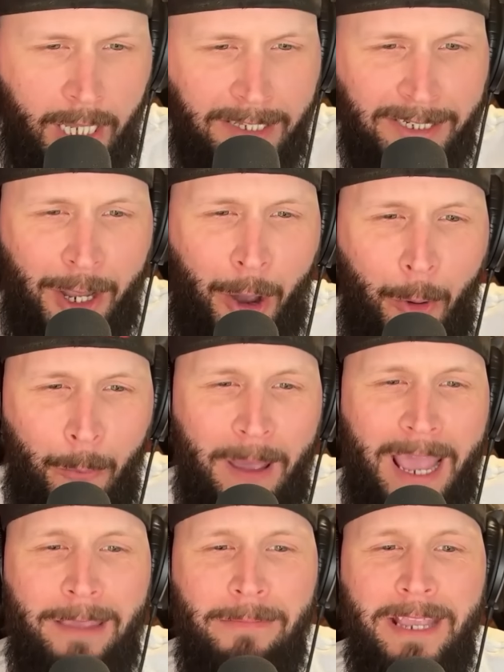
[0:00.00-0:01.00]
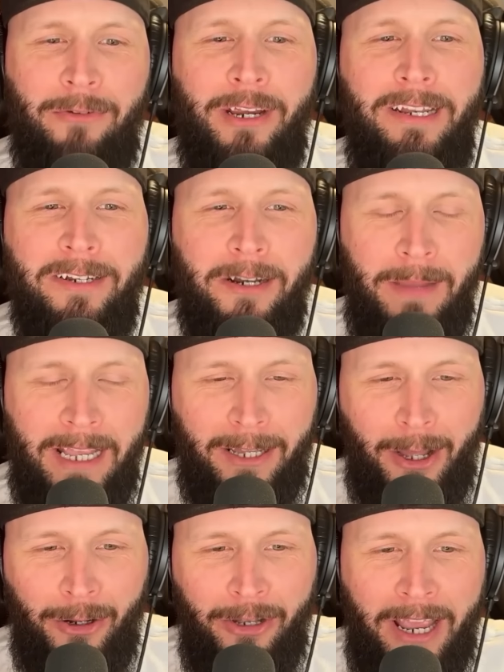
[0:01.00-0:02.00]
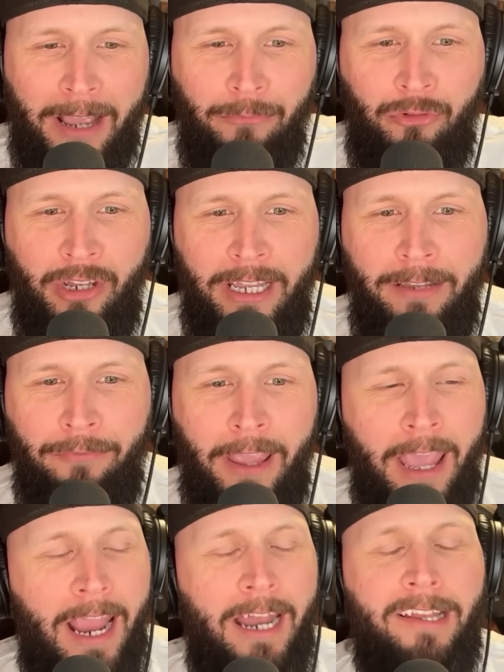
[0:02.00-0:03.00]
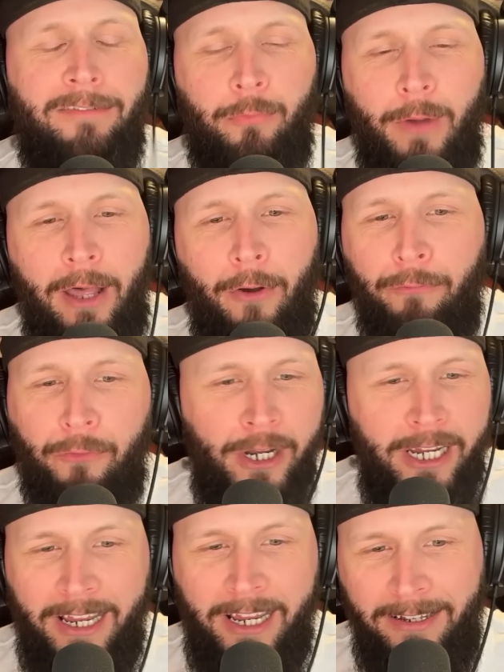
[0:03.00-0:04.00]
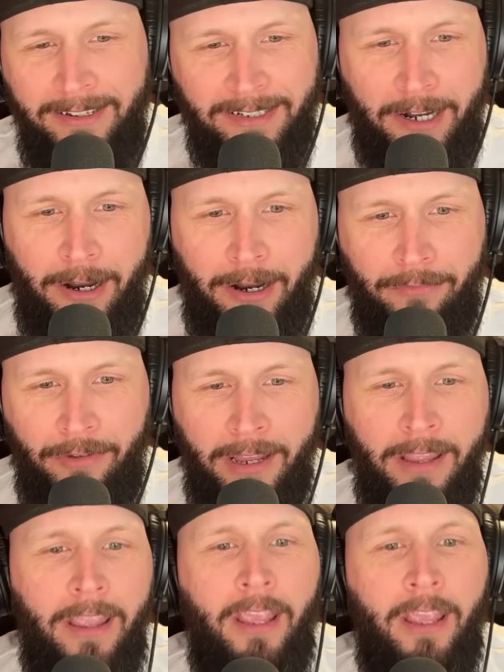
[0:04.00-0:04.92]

Let's go, baby. Creed's going to be a longtime chief, let's and it's go. well freaking deserved.